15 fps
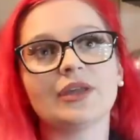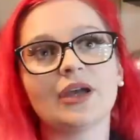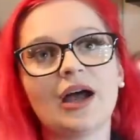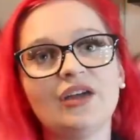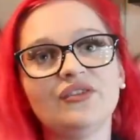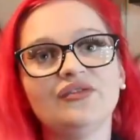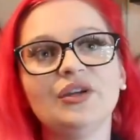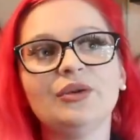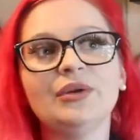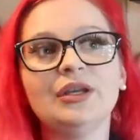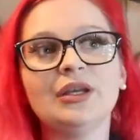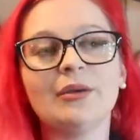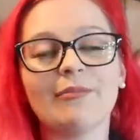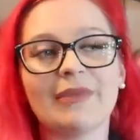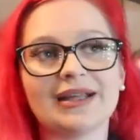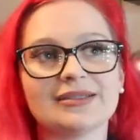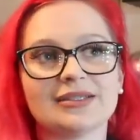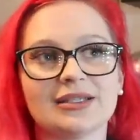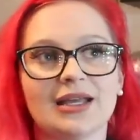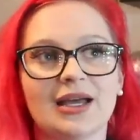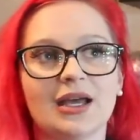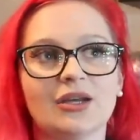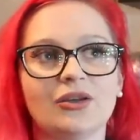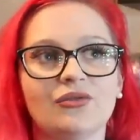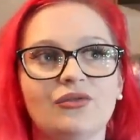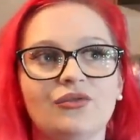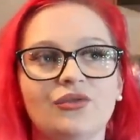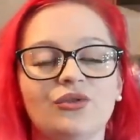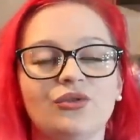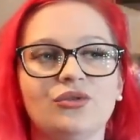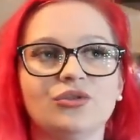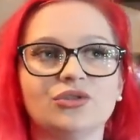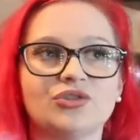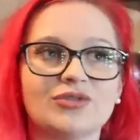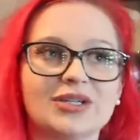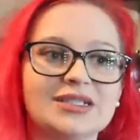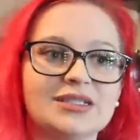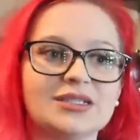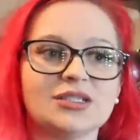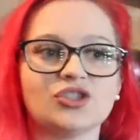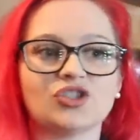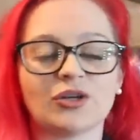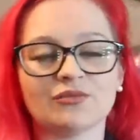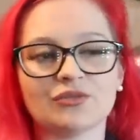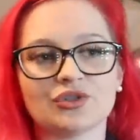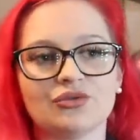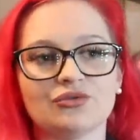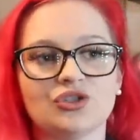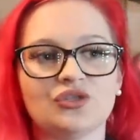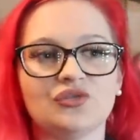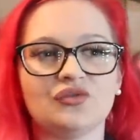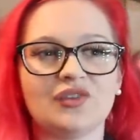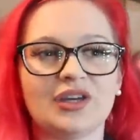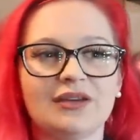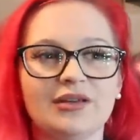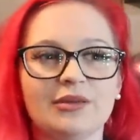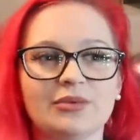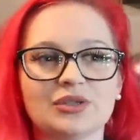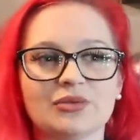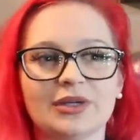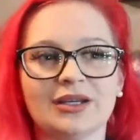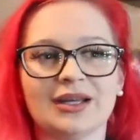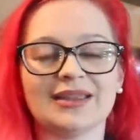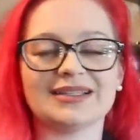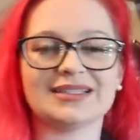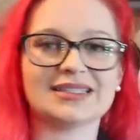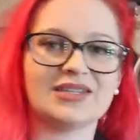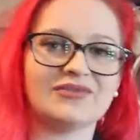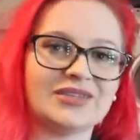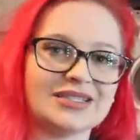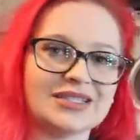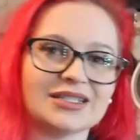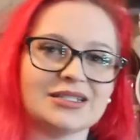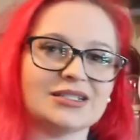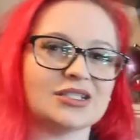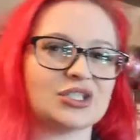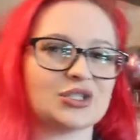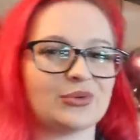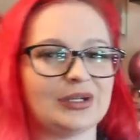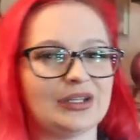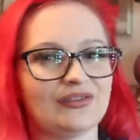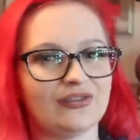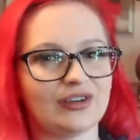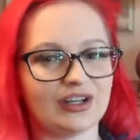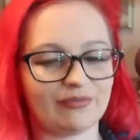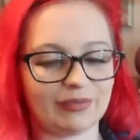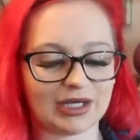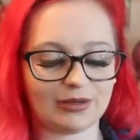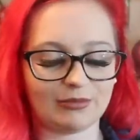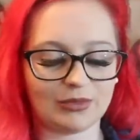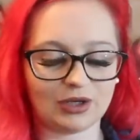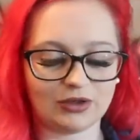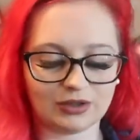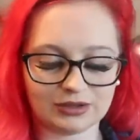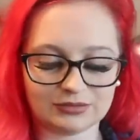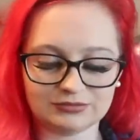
I feel in Matalan for dresses, jumpsuits, you vary between like the seventeen to twenty-five pound mark.